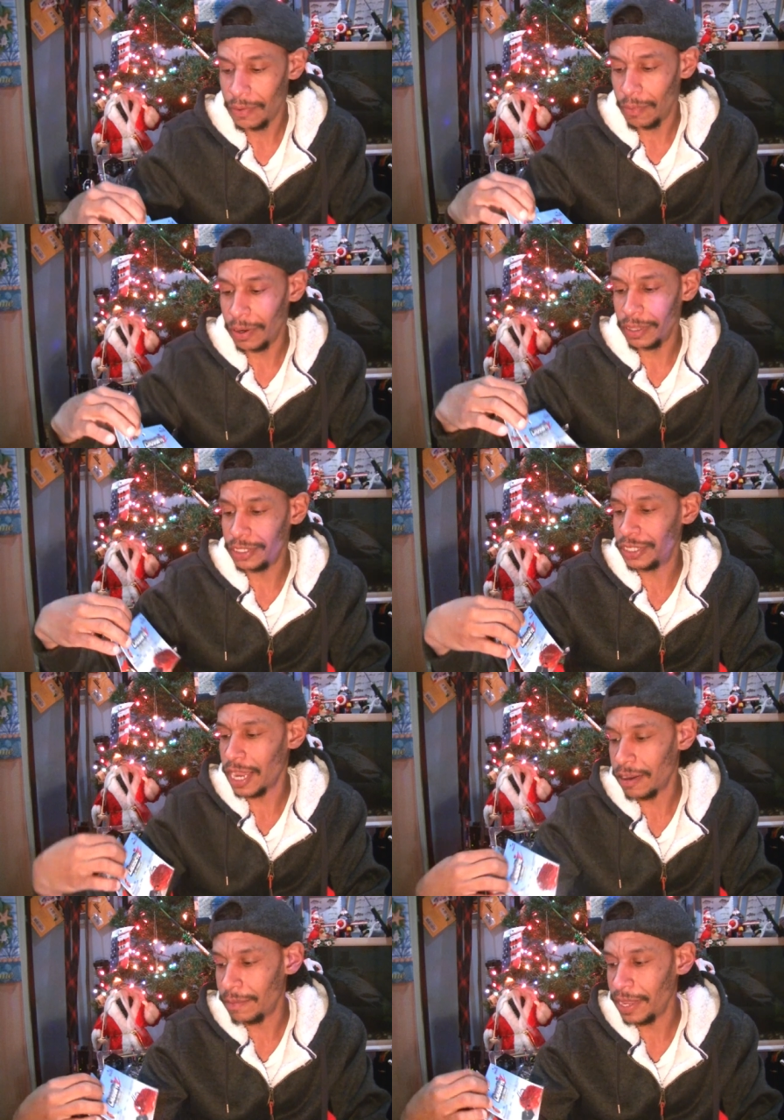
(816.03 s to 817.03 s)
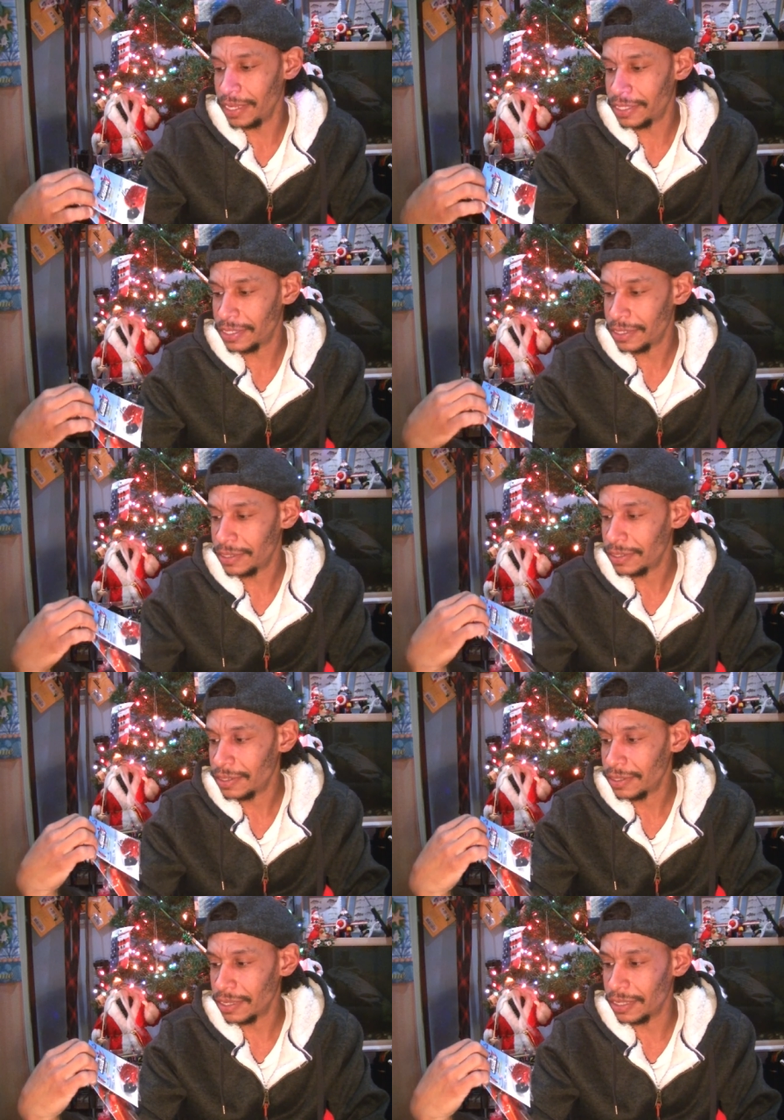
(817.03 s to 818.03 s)
one of the chatterbaits,
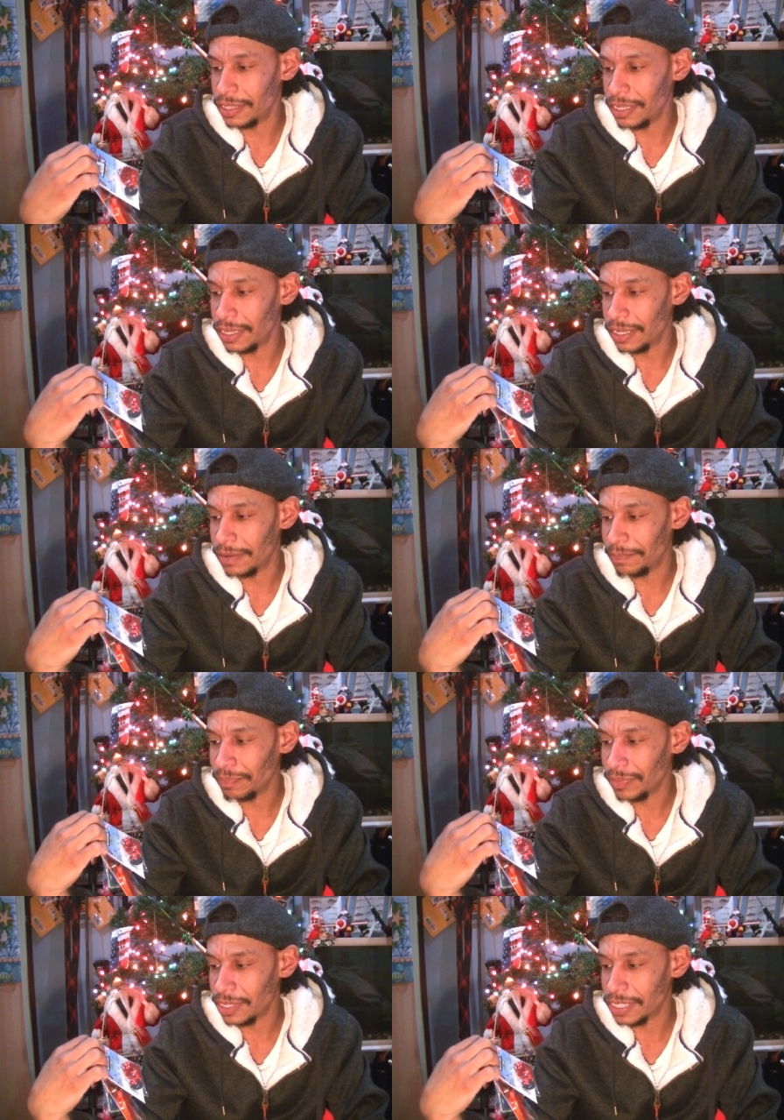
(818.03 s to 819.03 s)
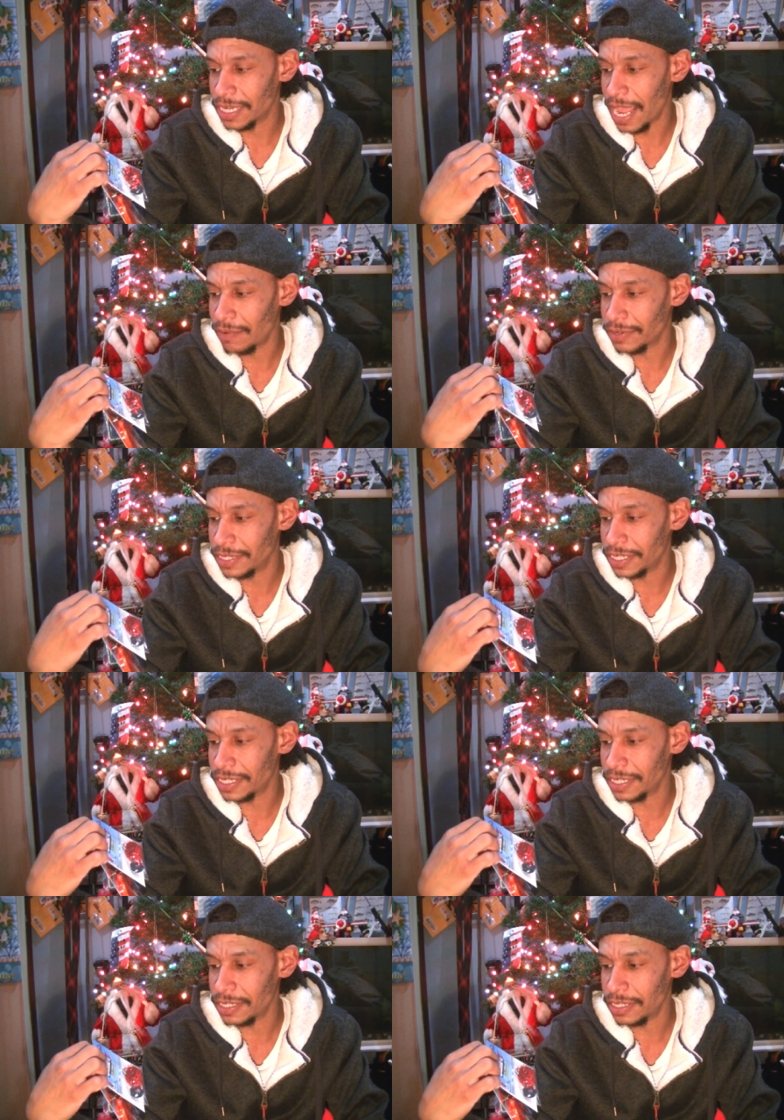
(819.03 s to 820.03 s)
the, the, um, the snag
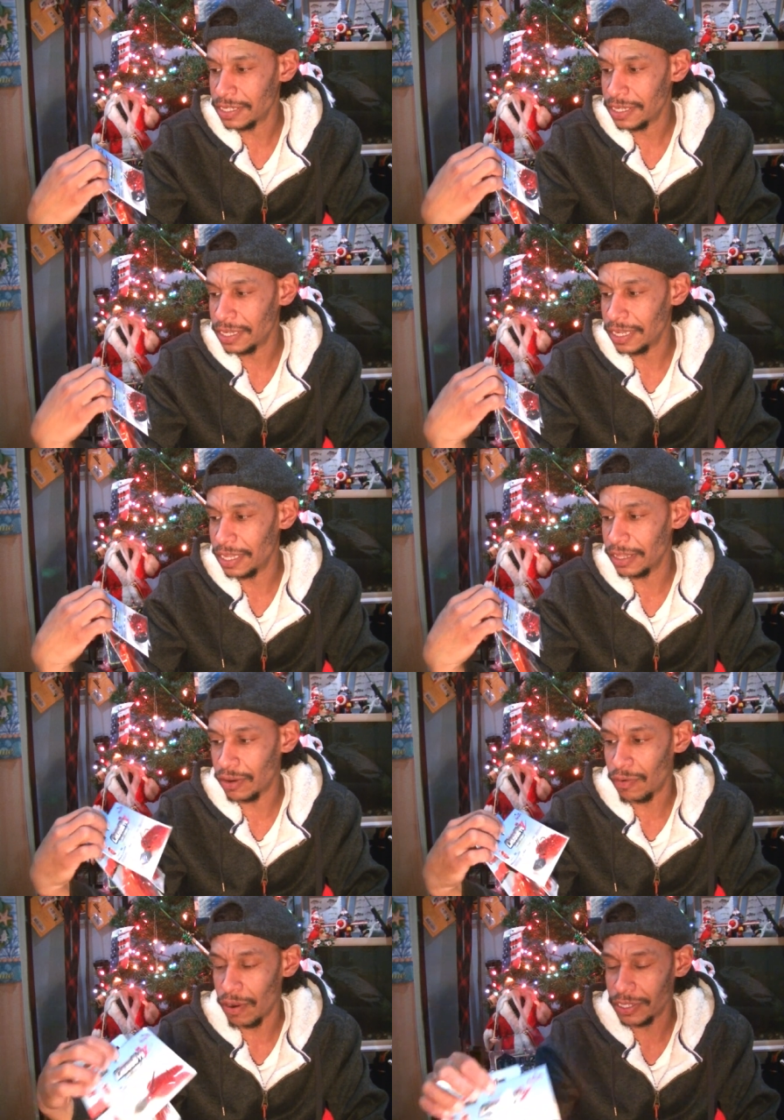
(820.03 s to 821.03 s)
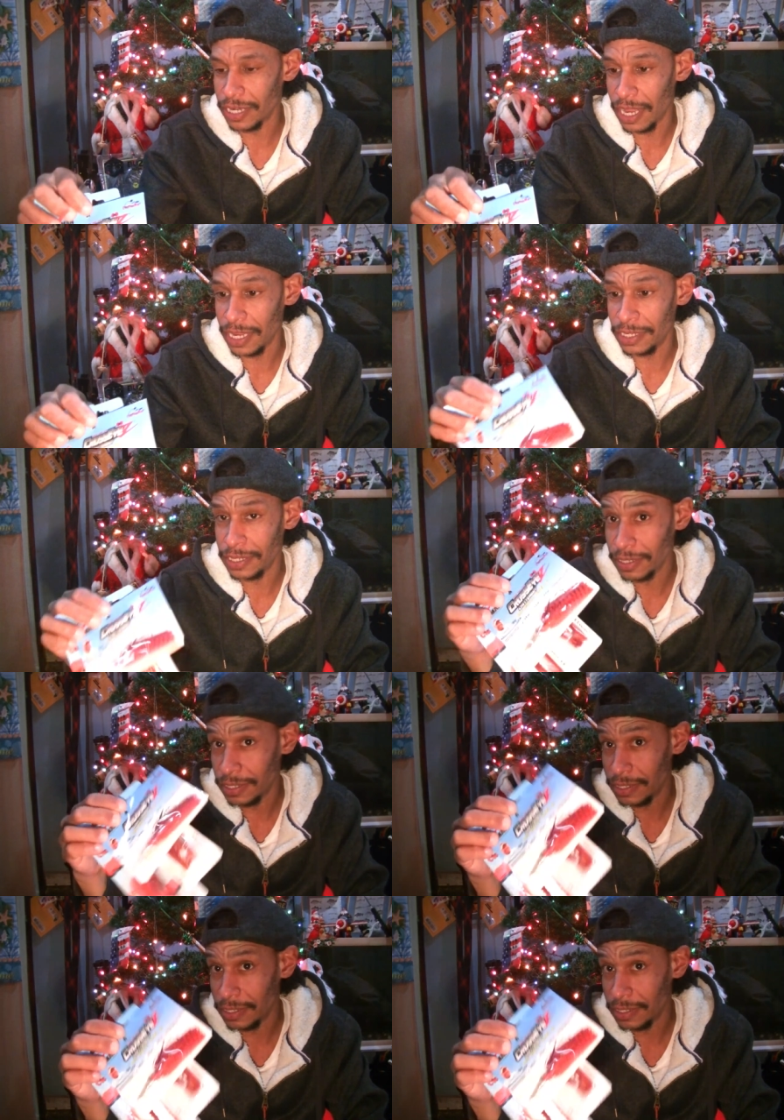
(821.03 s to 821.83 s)
resistance in the cross eyes